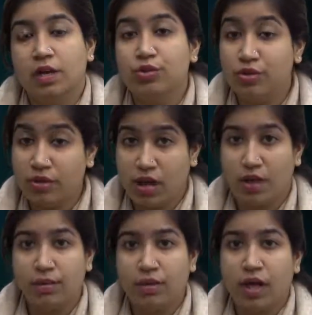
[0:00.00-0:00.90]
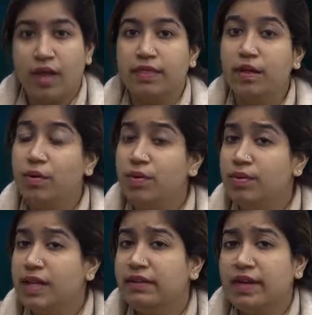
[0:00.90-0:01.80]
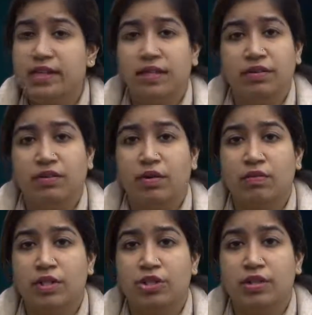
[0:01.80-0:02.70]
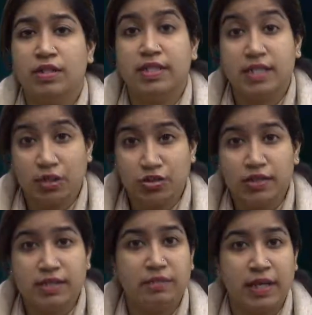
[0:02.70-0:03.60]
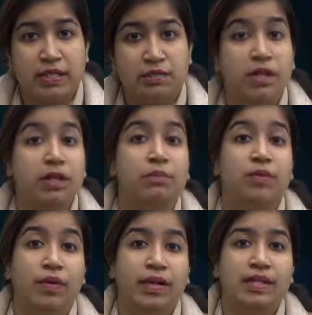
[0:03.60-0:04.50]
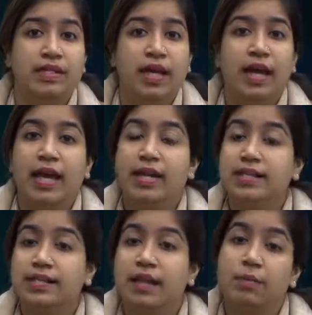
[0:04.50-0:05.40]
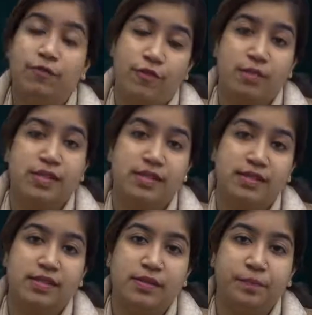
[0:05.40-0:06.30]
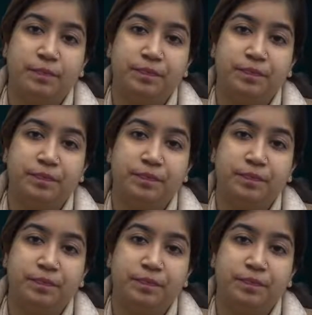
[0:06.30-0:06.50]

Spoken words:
So now, the only criterion on which distinction is made among employees is their performances.